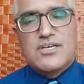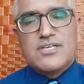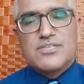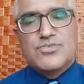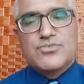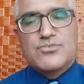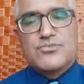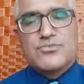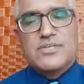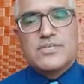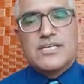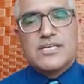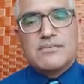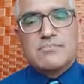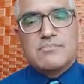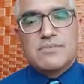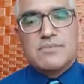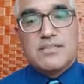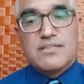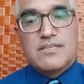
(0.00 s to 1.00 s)
So we
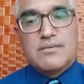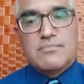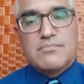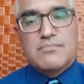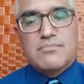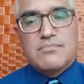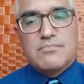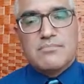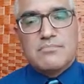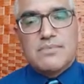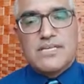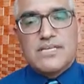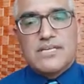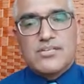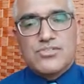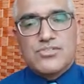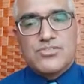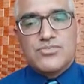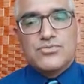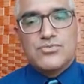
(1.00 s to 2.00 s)
can make them
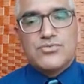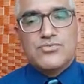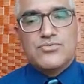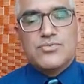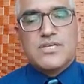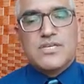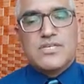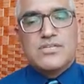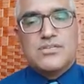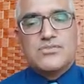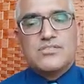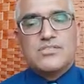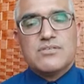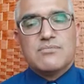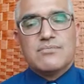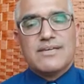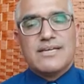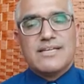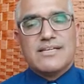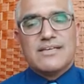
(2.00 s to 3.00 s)
medical shoes, we can use
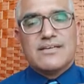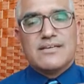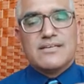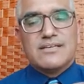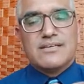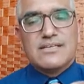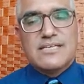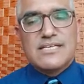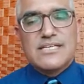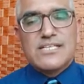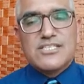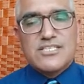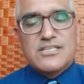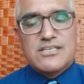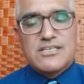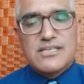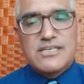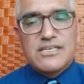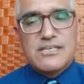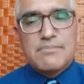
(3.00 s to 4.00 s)
them
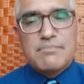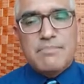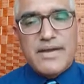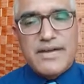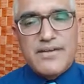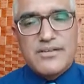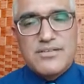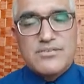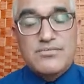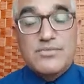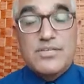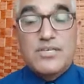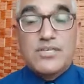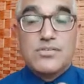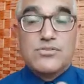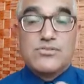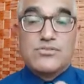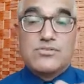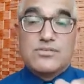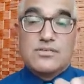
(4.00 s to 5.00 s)
heel pad, we
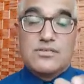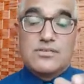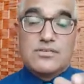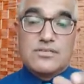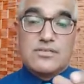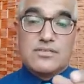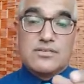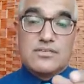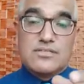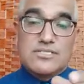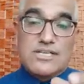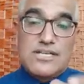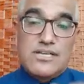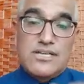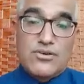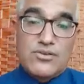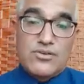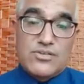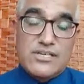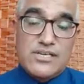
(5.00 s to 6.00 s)
can use
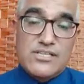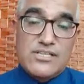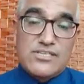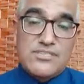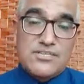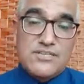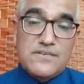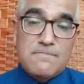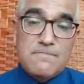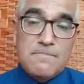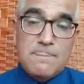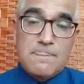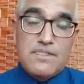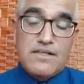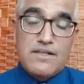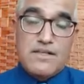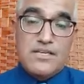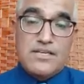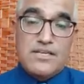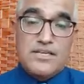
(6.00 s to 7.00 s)
silicone heels
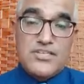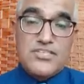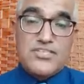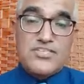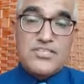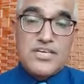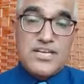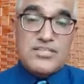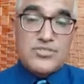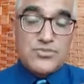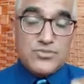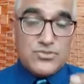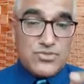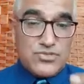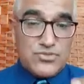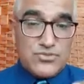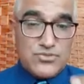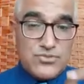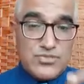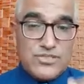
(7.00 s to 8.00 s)
designed to
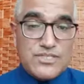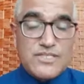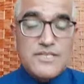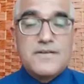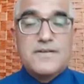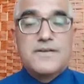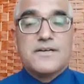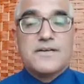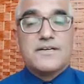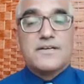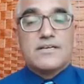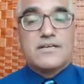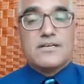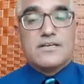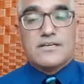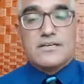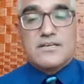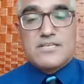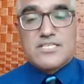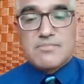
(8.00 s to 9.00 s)
control the
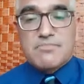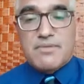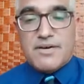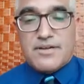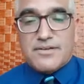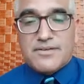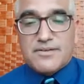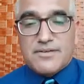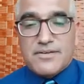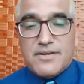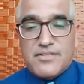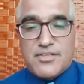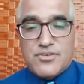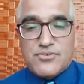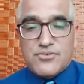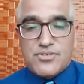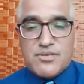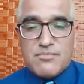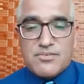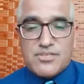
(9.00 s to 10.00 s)
spur, not
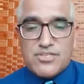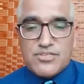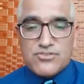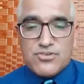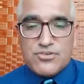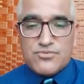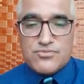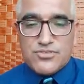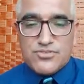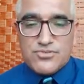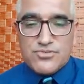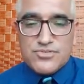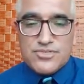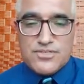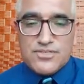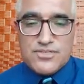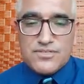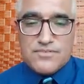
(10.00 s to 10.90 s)
to damage the soft tissues.